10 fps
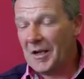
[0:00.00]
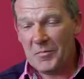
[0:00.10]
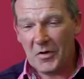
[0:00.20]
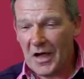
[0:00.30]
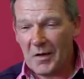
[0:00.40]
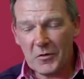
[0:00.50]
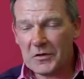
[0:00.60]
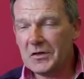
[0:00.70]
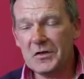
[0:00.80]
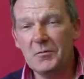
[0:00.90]
but I
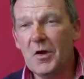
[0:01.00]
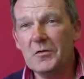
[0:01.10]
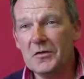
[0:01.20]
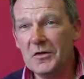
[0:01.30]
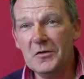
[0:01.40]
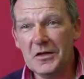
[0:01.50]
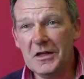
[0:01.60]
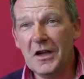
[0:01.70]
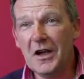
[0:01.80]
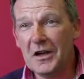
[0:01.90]
must have smoked 2
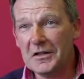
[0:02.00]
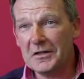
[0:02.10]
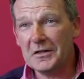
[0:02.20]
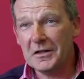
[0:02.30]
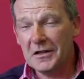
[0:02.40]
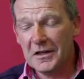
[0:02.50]
cigars.